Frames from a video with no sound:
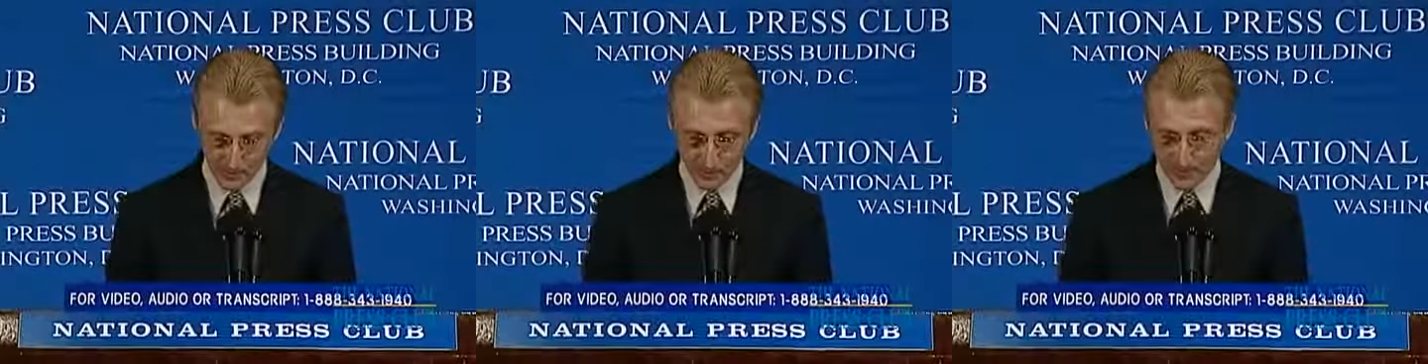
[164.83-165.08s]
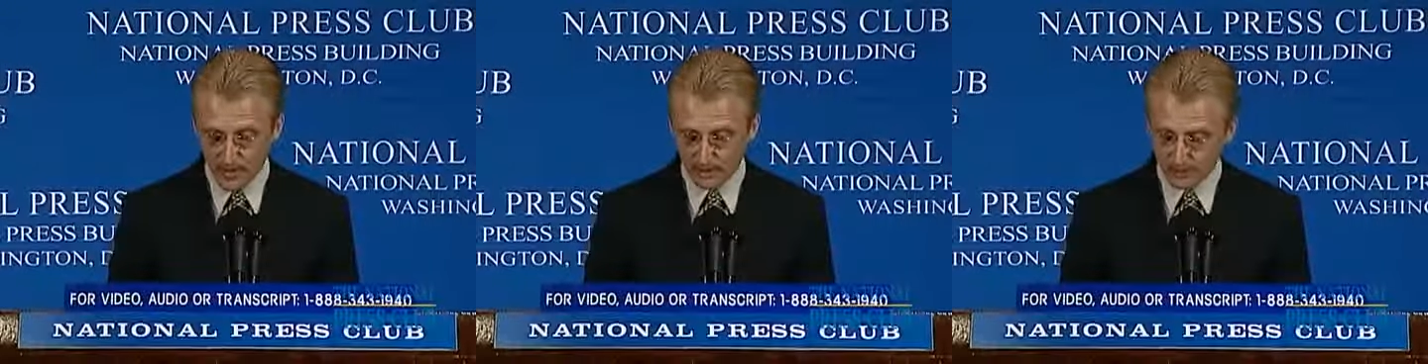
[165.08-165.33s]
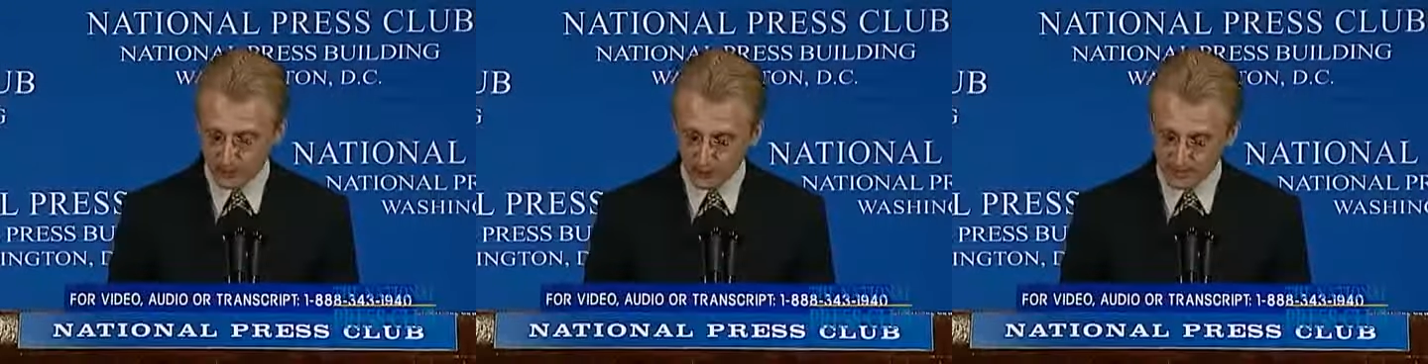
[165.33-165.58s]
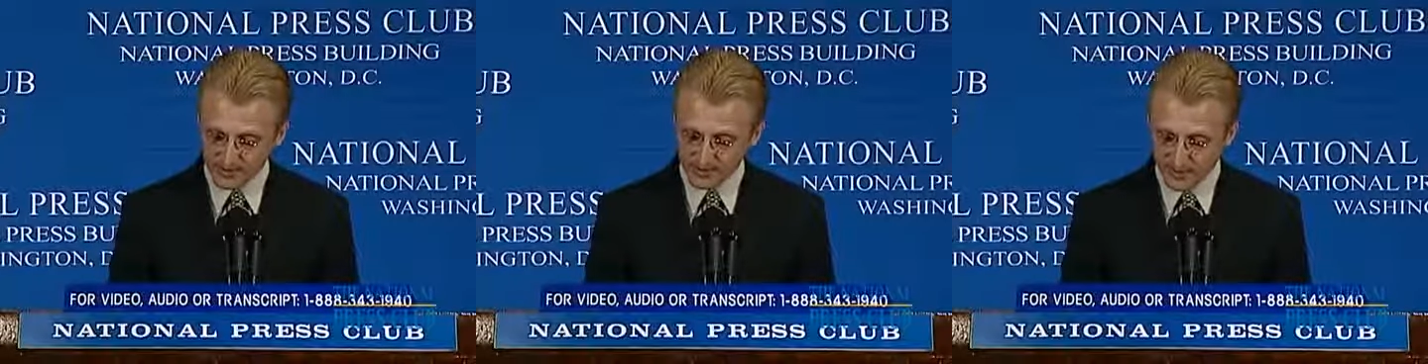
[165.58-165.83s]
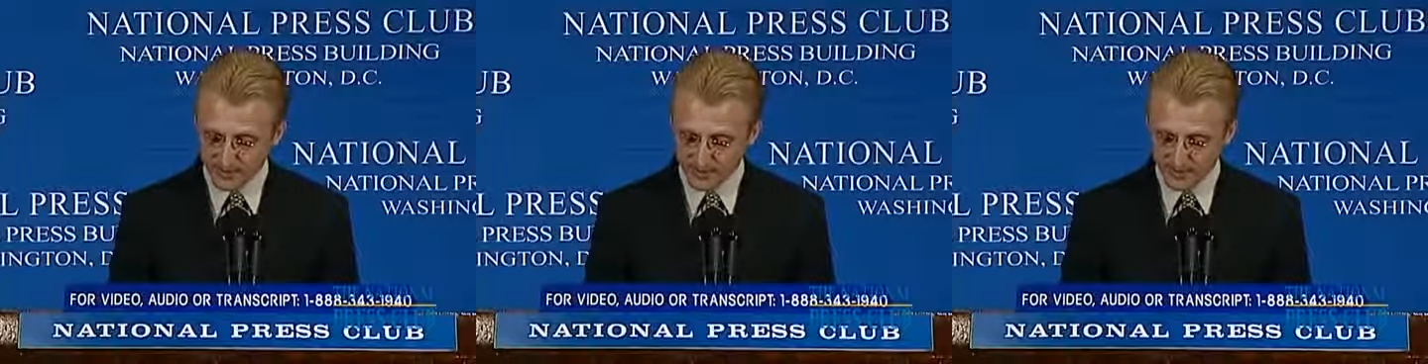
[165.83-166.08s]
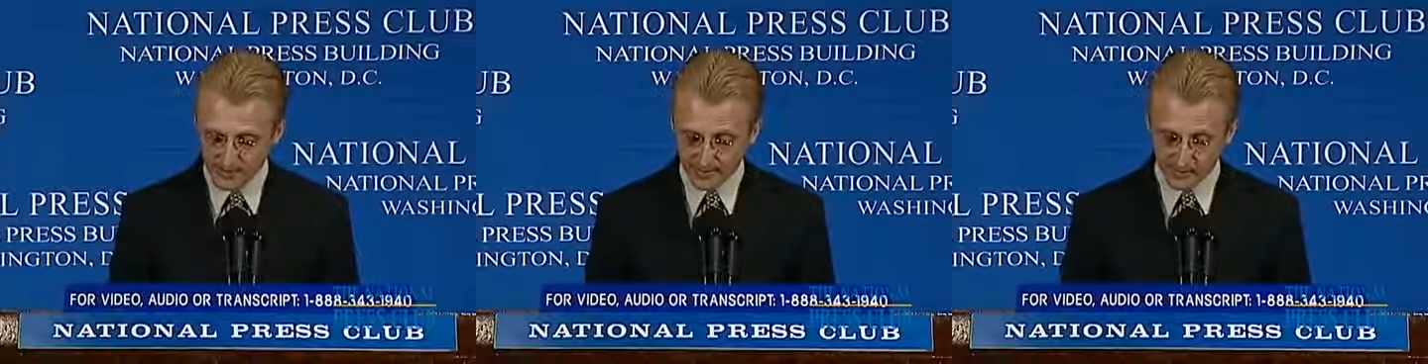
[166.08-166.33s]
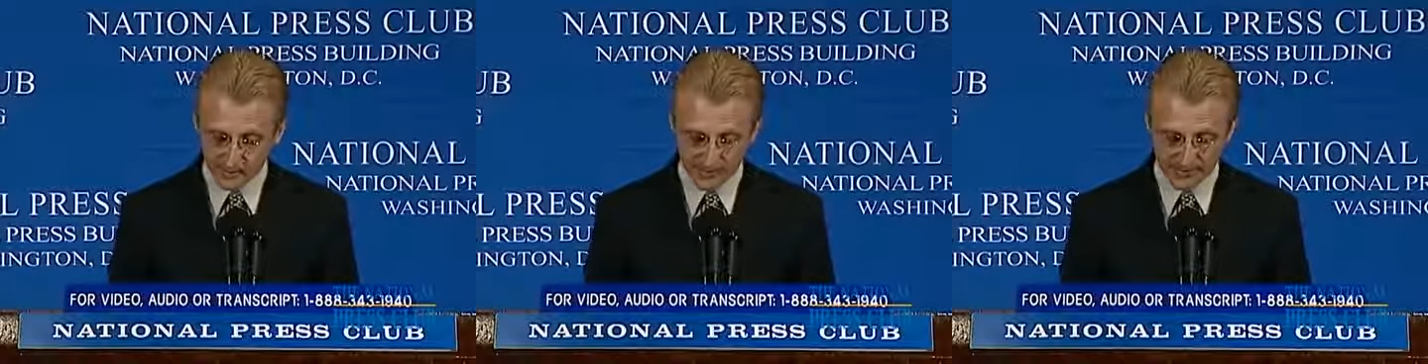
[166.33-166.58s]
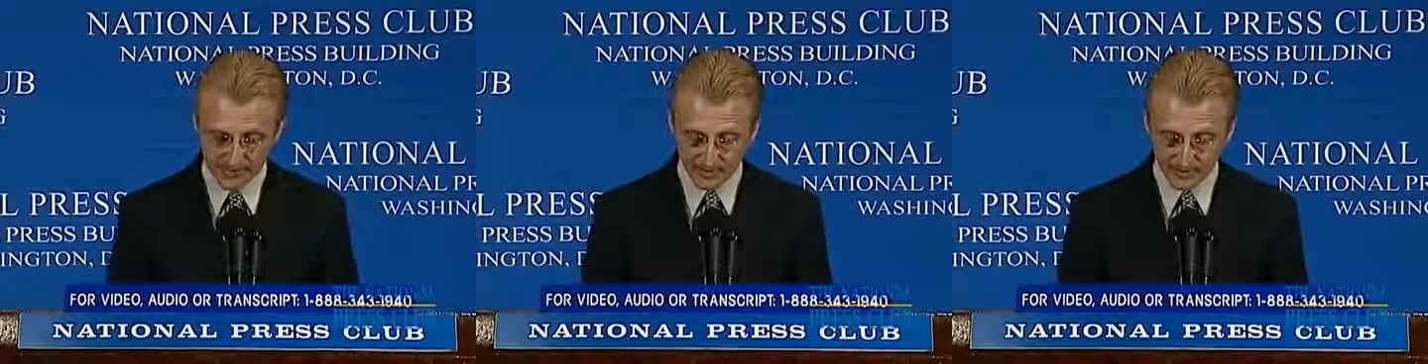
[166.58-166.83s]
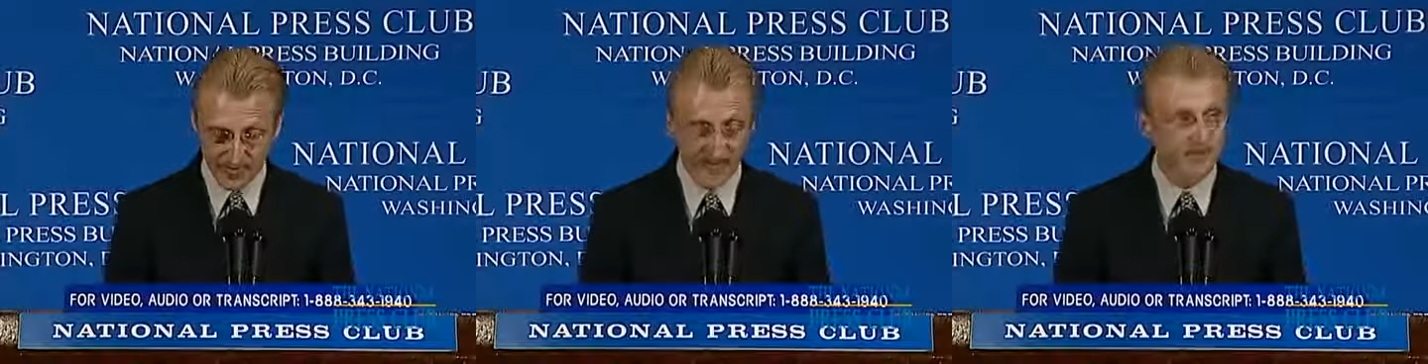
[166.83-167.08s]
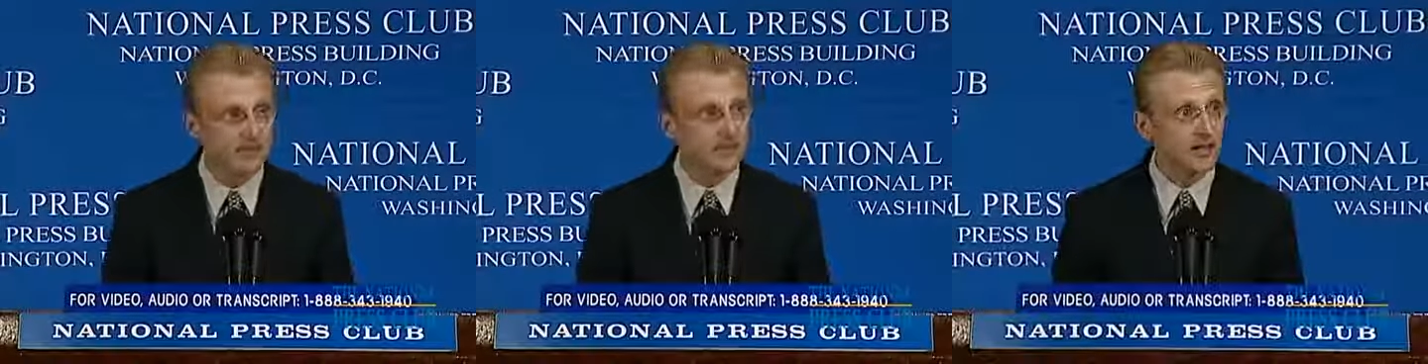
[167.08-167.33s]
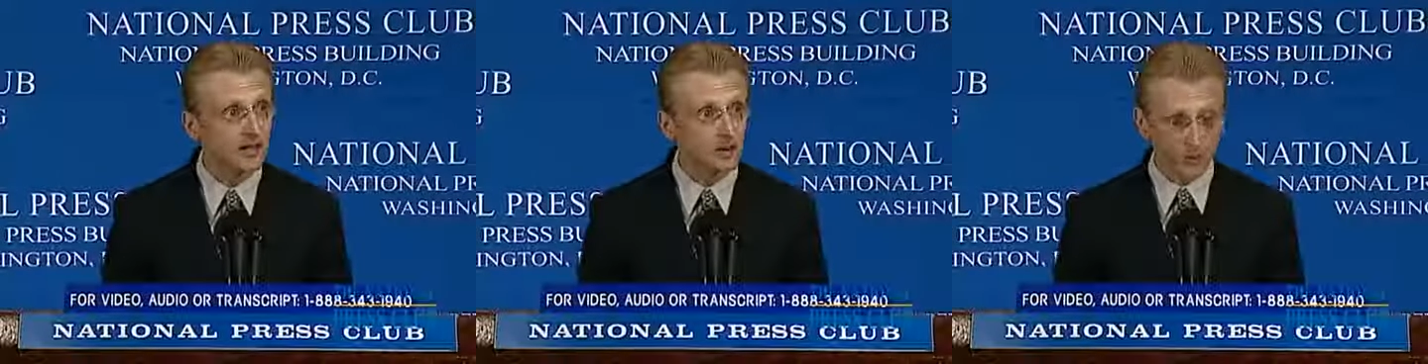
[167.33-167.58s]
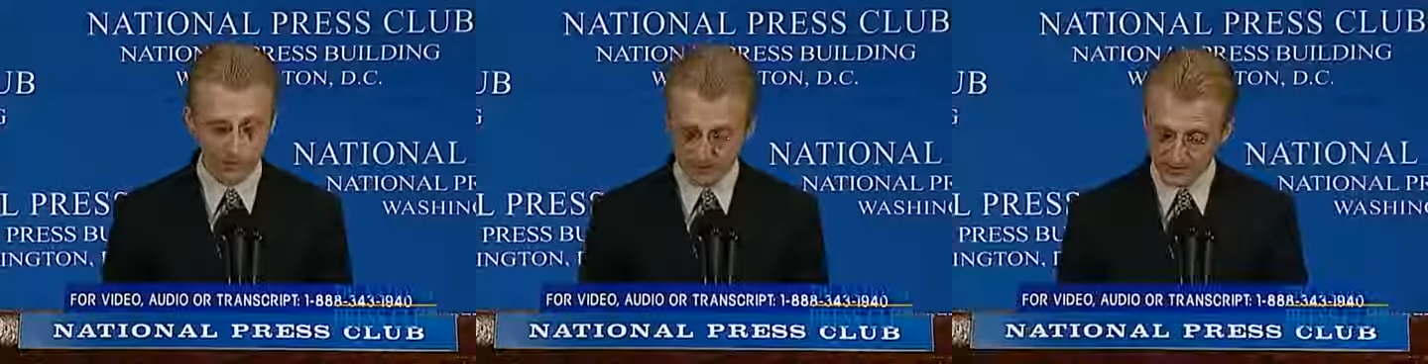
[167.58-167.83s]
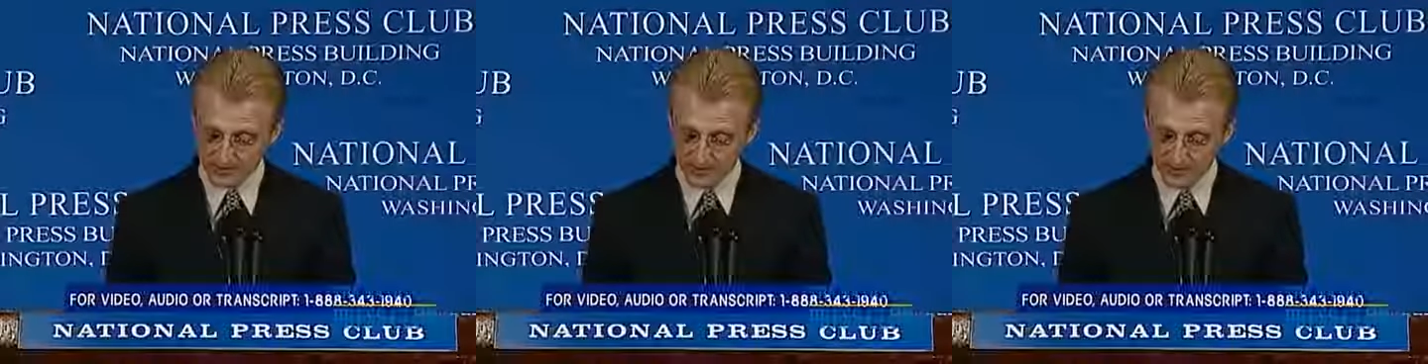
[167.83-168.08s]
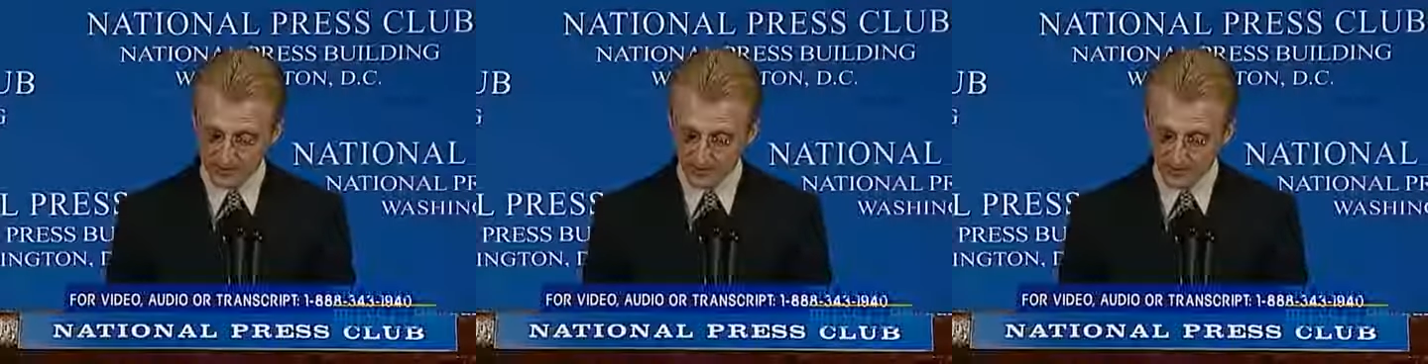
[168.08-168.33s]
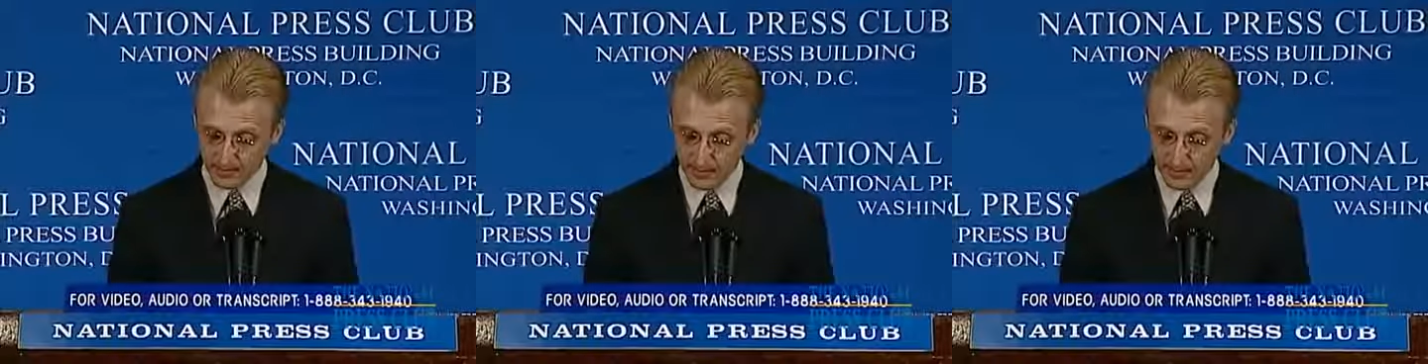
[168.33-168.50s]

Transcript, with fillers: We're not endorsing anything the president has said or will say,